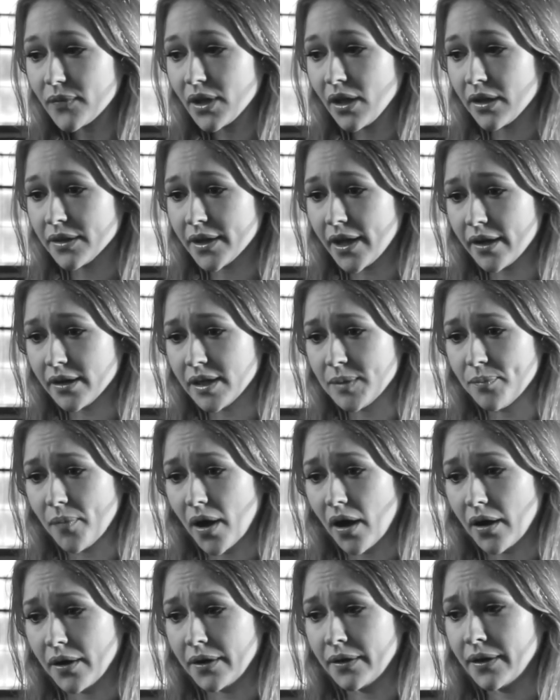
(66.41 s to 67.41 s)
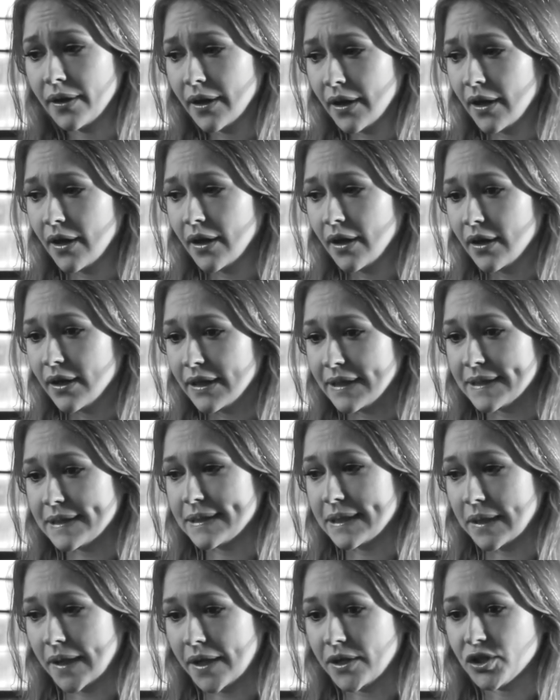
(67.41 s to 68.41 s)
And then in my
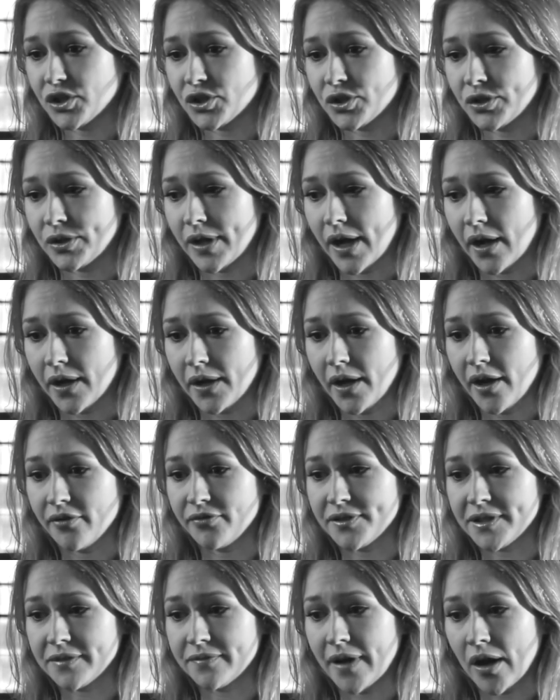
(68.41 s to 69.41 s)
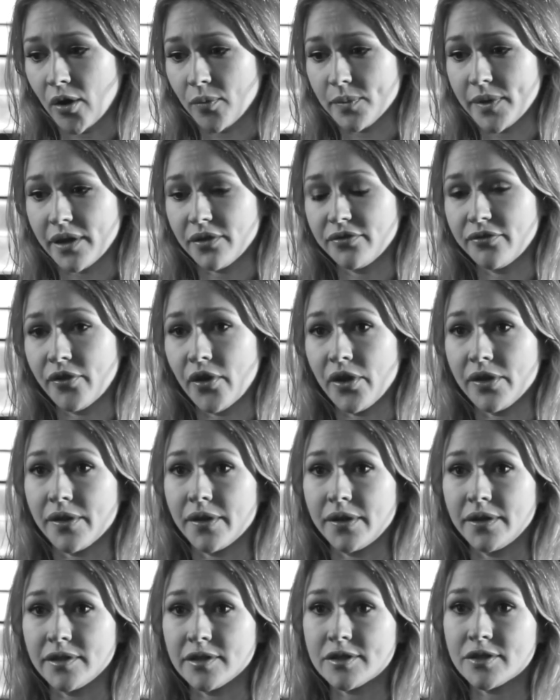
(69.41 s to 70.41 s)
installation I have developed that further
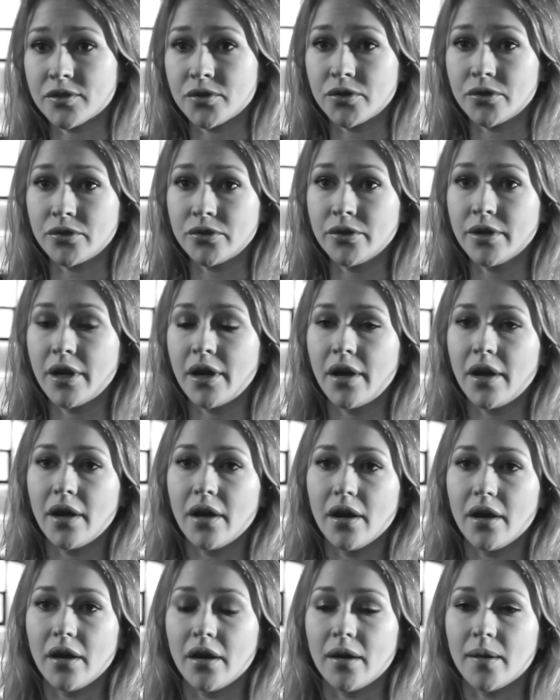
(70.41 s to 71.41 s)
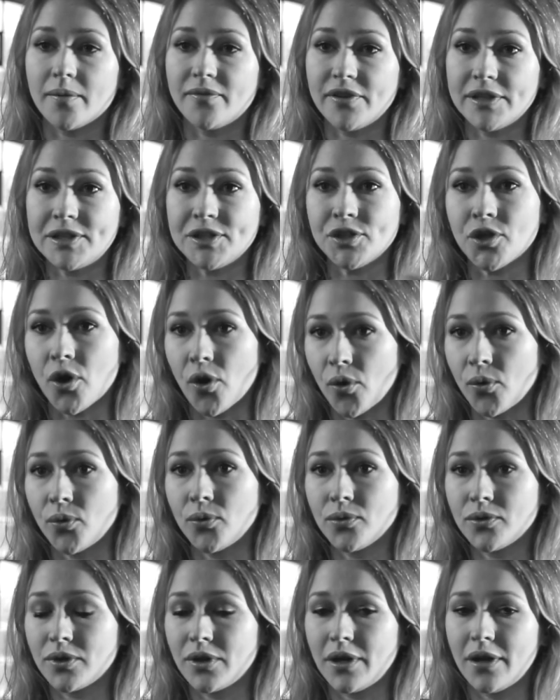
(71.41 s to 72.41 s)
into
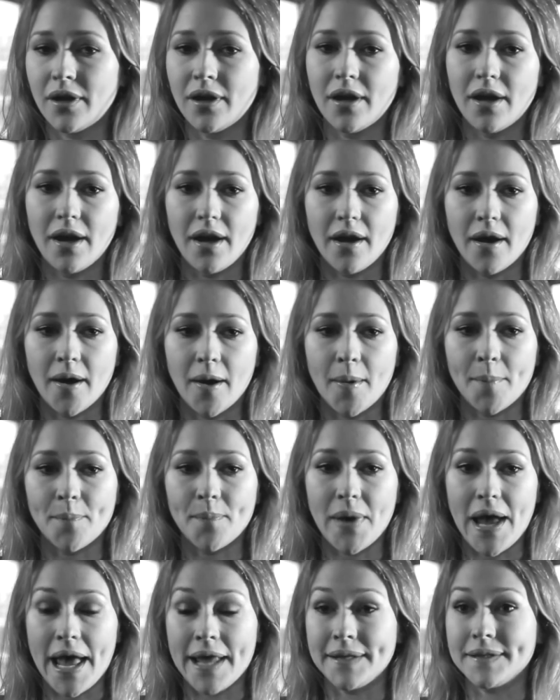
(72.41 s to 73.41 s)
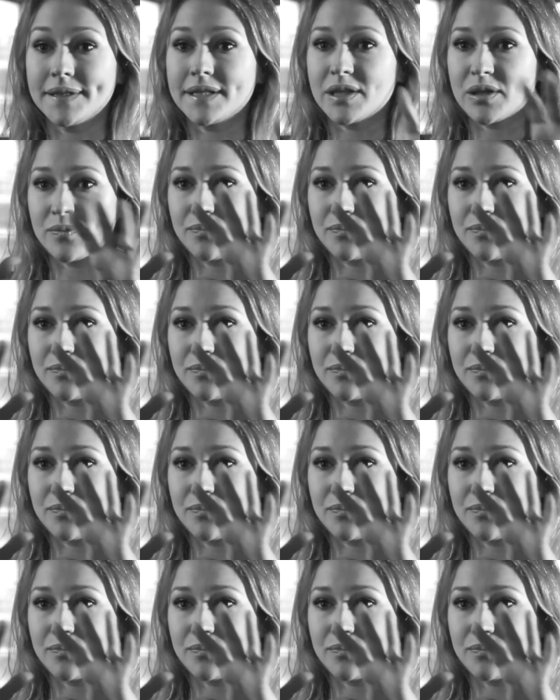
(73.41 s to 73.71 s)
video and